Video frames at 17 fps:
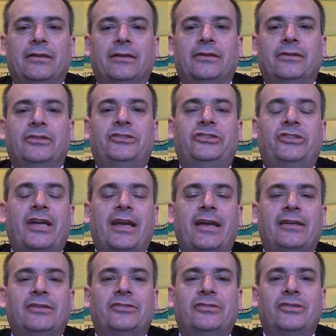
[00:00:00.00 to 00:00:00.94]
to
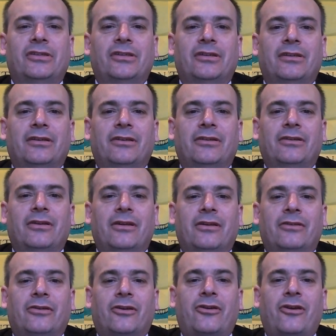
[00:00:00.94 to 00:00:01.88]
change
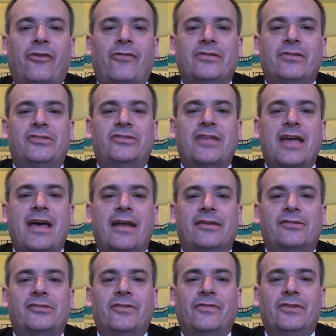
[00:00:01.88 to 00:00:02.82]
the current
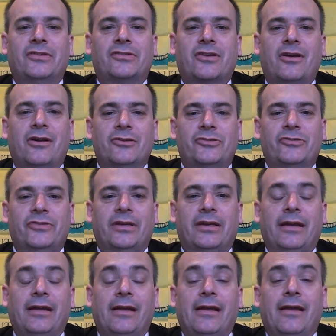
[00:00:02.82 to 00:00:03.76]
status of this country?
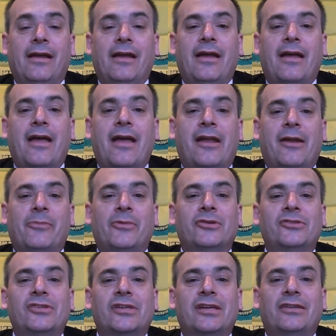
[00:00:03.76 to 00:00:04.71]
And I'm
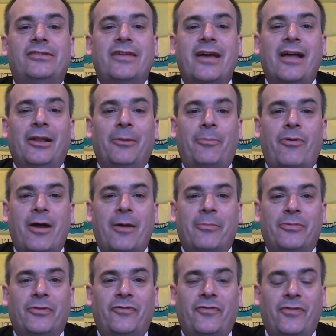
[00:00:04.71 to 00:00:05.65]
using a
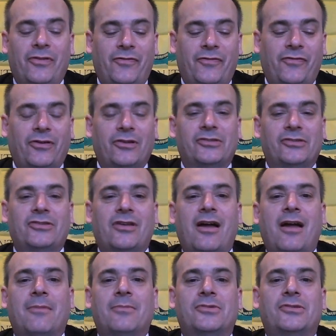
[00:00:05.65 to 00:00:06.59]
teleprompter for the first
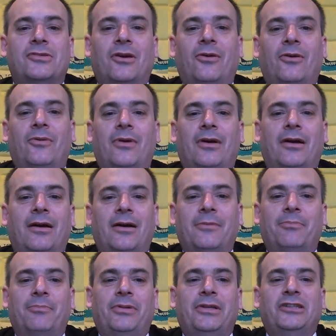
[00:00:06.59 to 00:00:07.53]
time, so
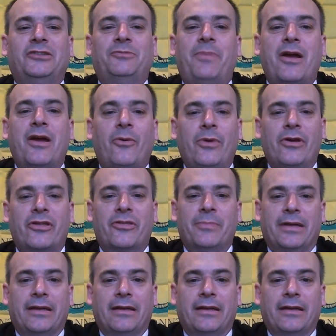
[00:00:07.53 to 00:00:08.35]
please bear with me.